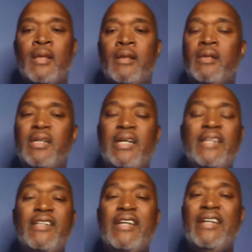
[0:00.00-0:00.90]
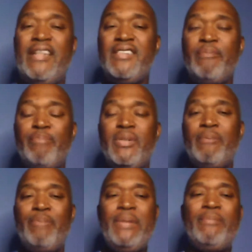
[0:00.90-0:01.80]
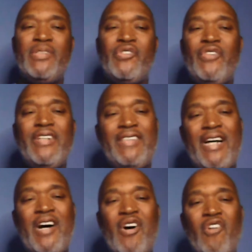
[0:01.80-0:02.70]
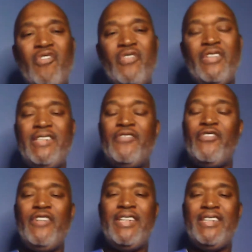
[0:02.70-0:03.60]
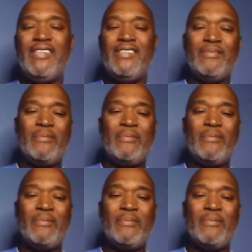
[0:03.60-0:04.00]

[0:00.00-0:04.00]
Cause it's a bunch of people stressed out over this freaking